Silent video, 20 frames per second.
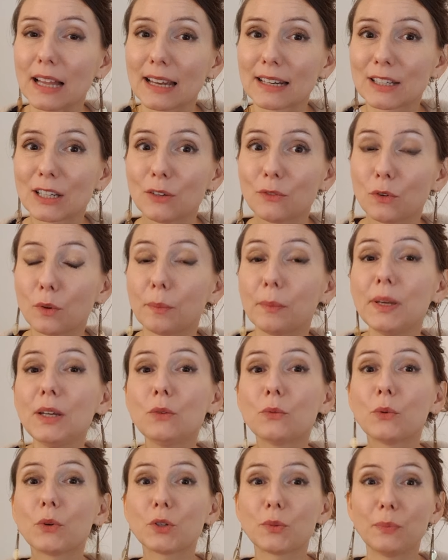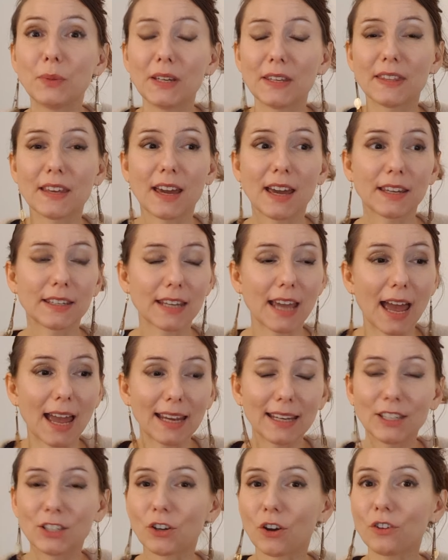actually for me, would be that
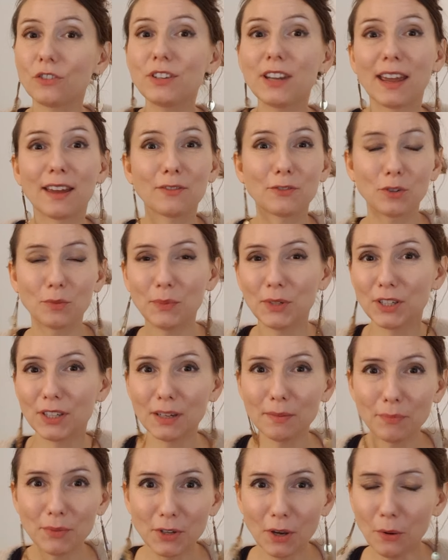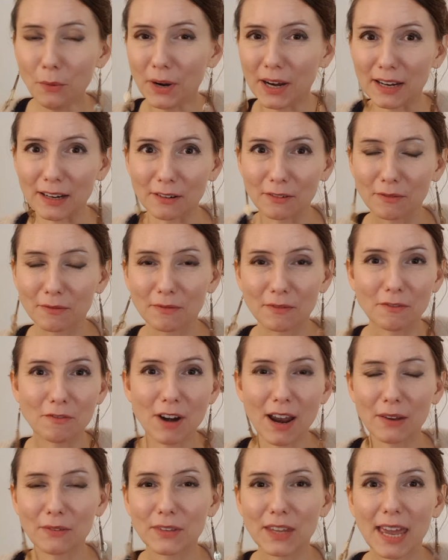I don't have to be tiptoeing
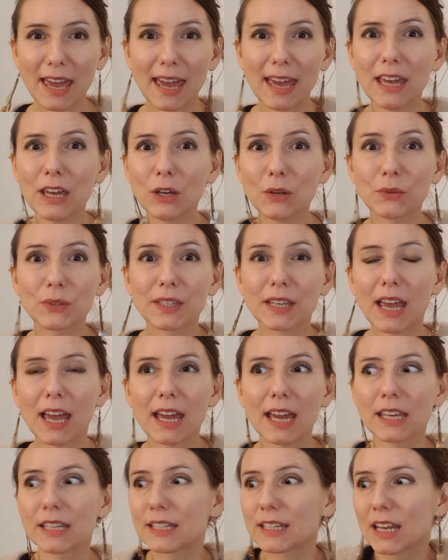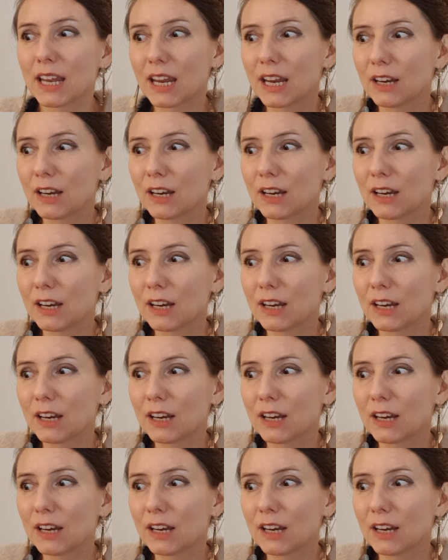around the house and